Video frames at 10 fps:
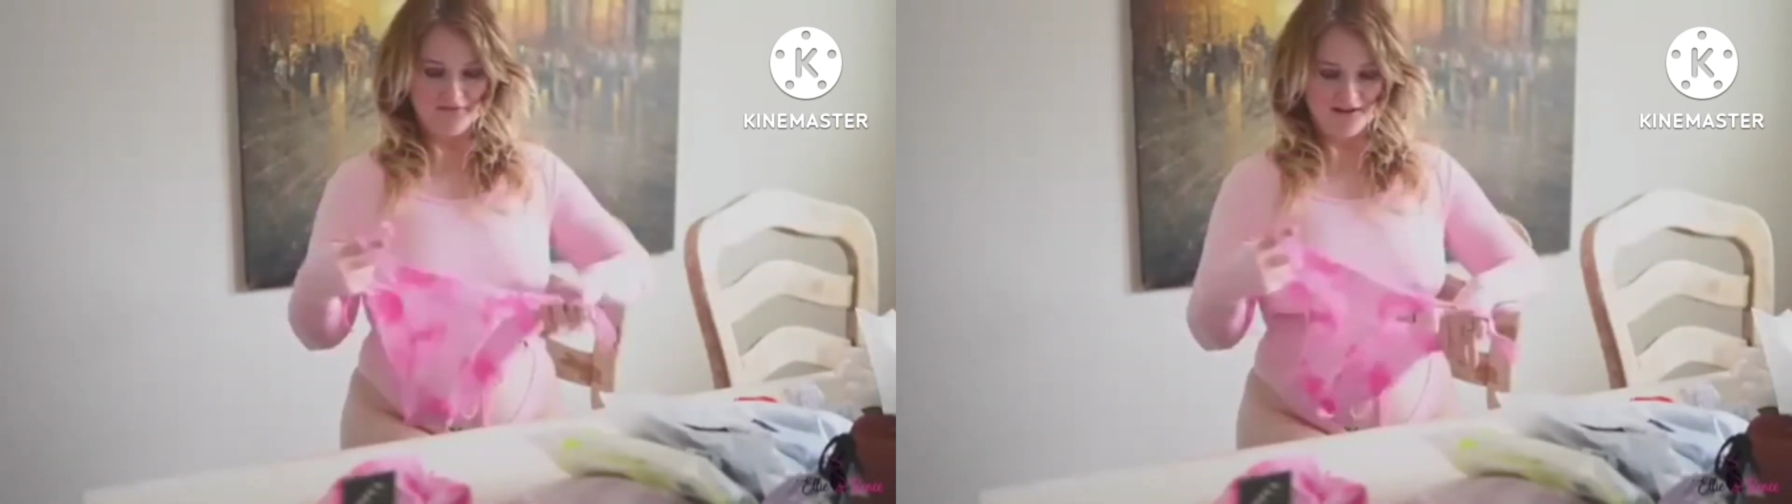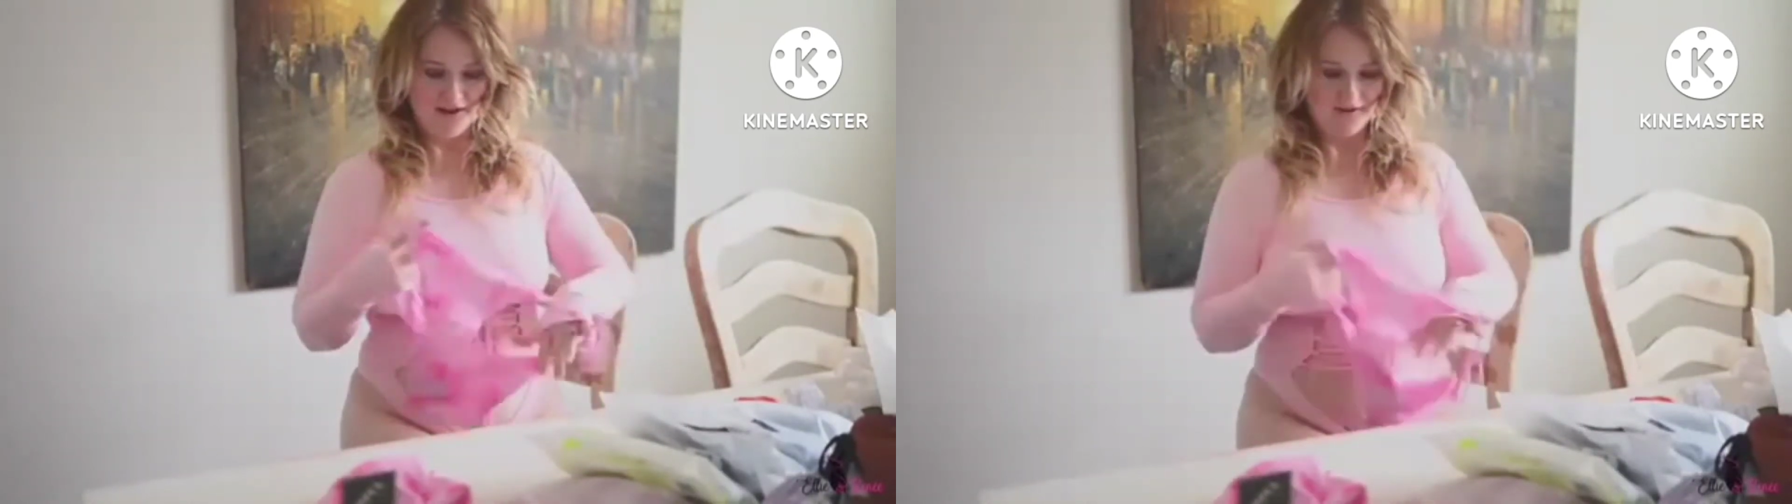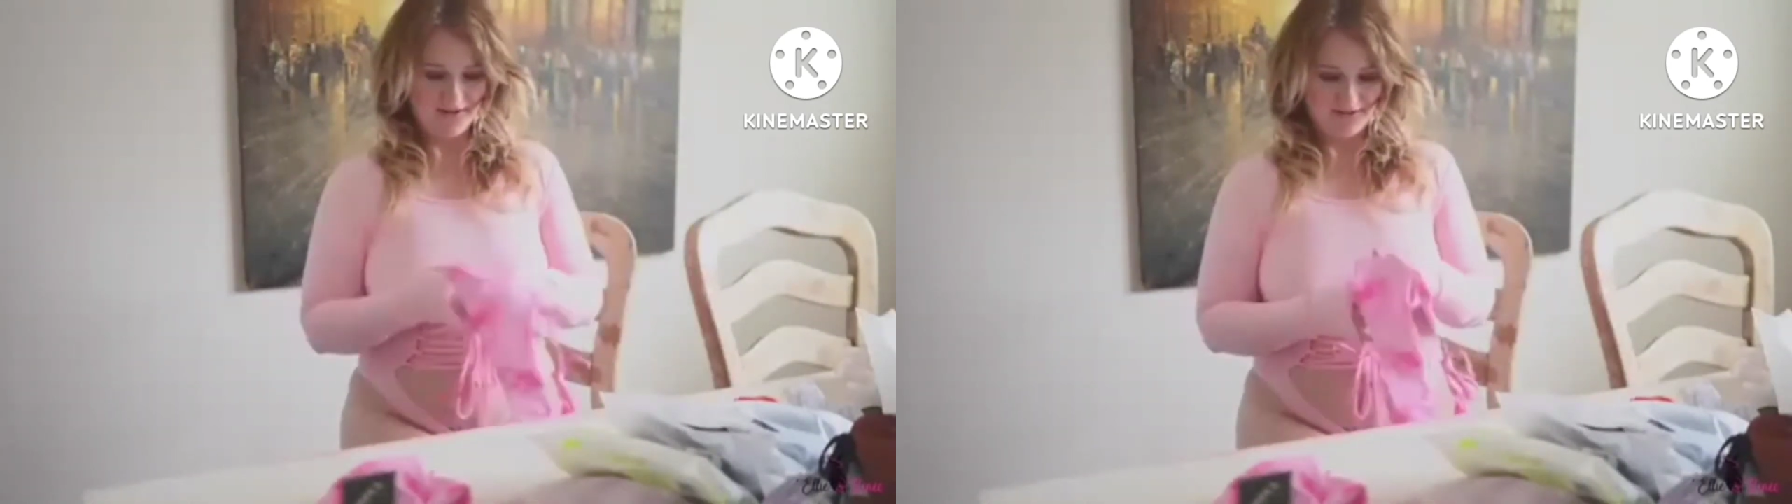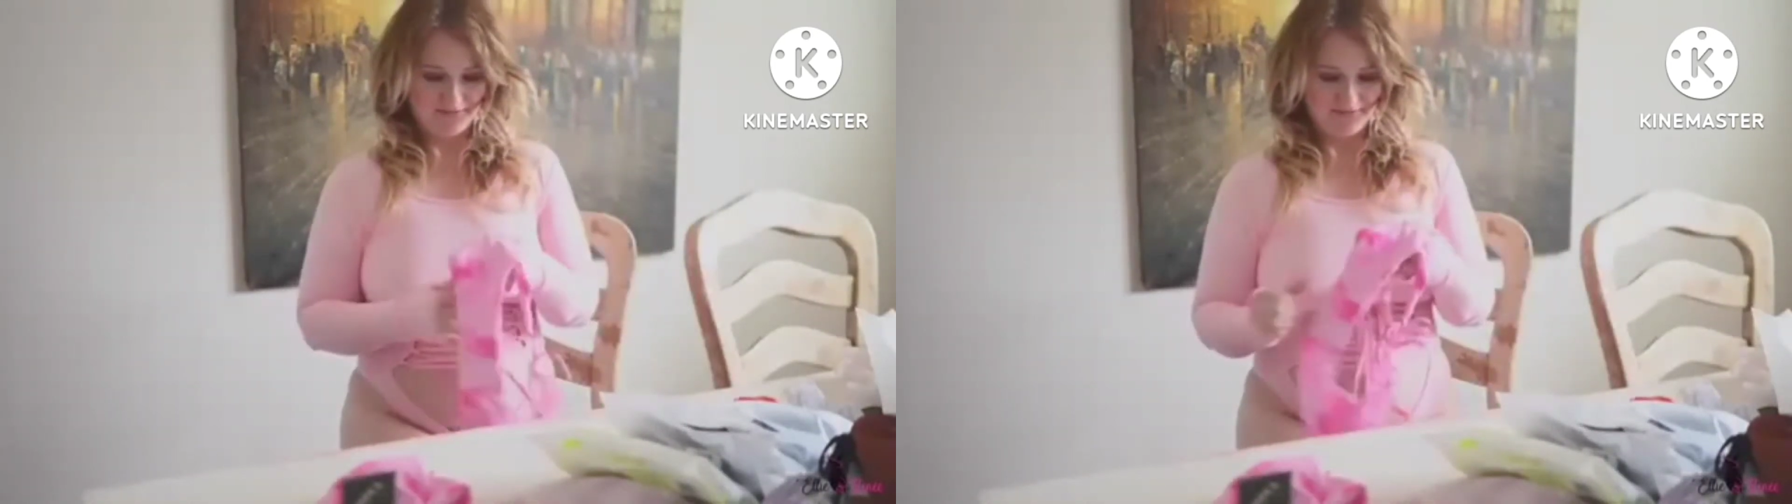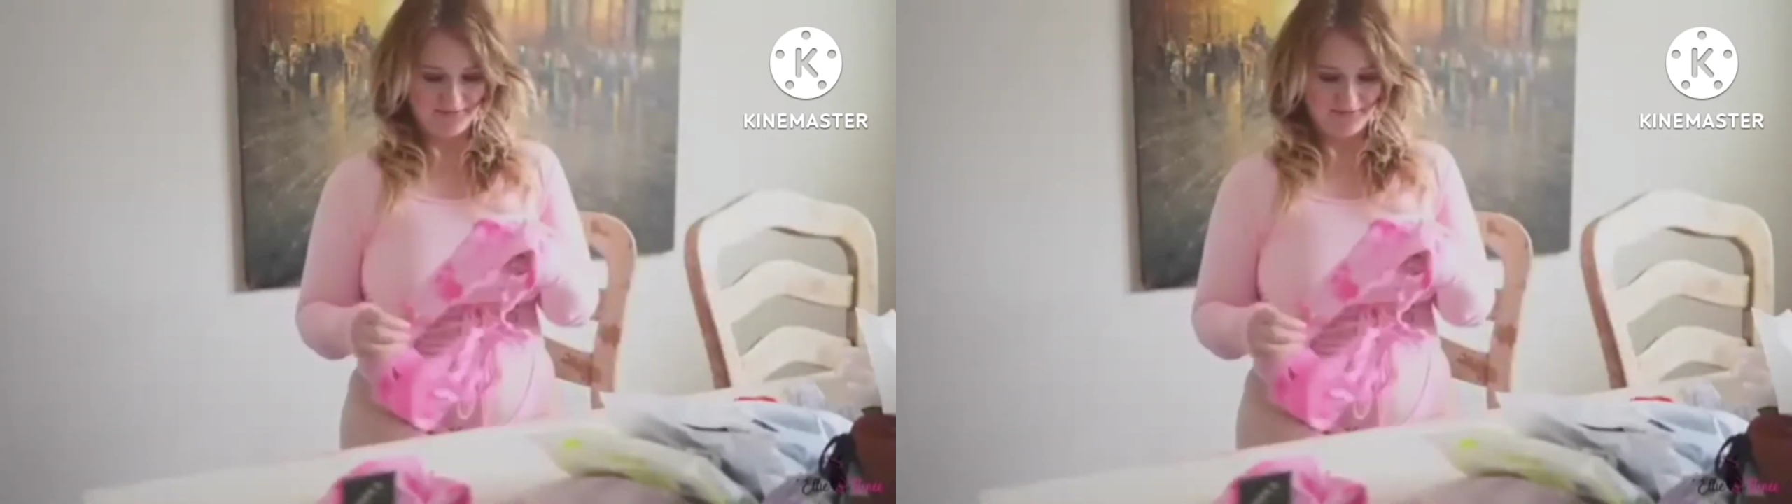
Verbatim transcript: classy.